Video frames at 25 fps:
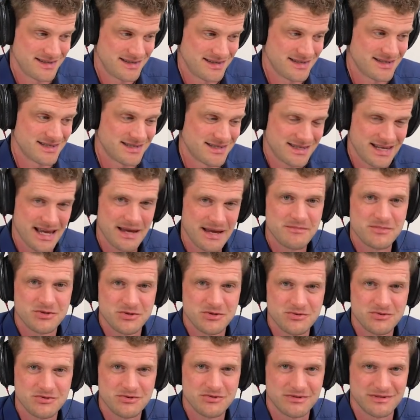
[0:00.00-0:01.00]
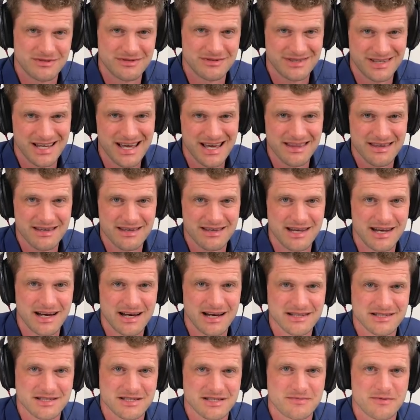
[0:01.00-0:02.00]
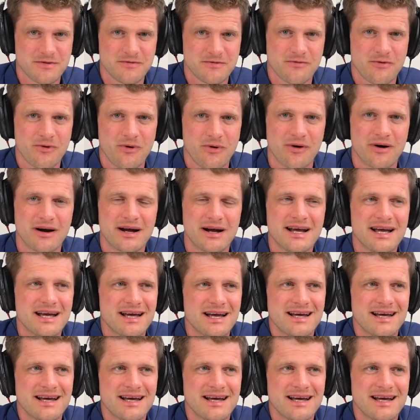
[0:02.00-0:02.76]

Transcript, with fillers: The same to the other analysis before.